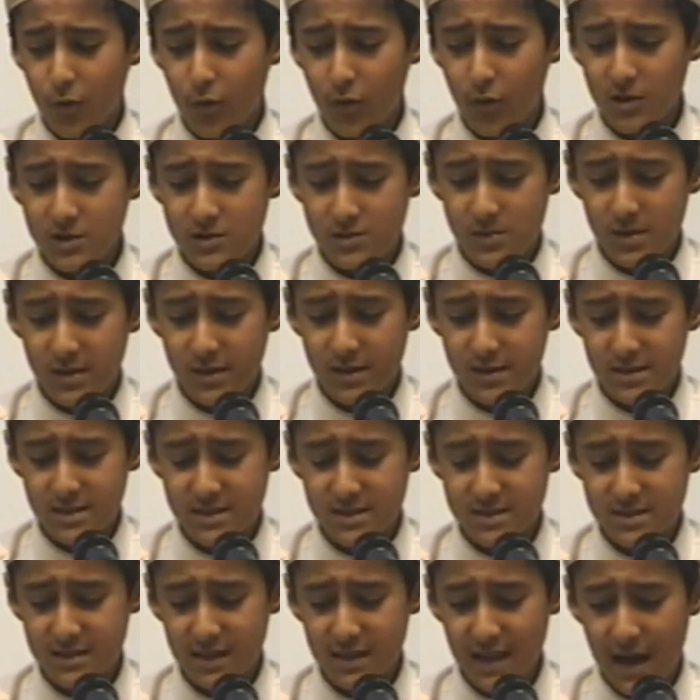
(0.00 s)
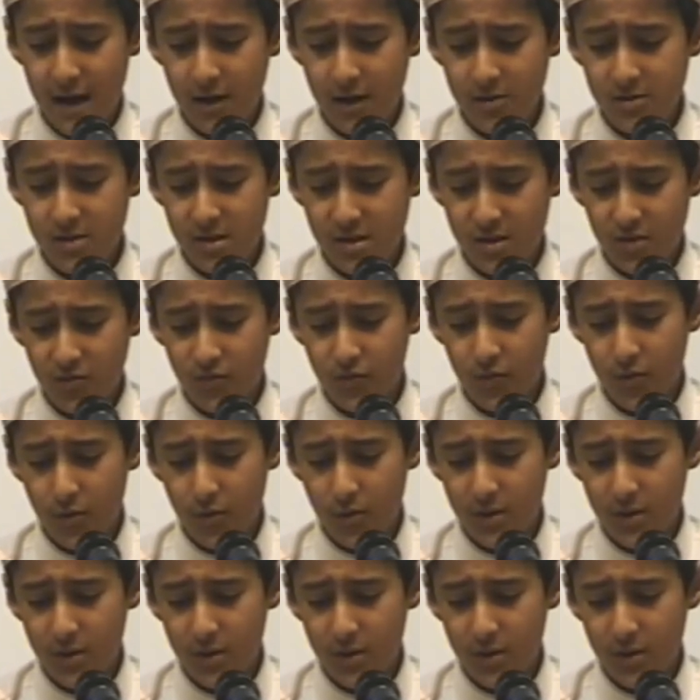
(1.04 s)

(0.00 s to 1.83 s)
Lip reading: with his loudest voice,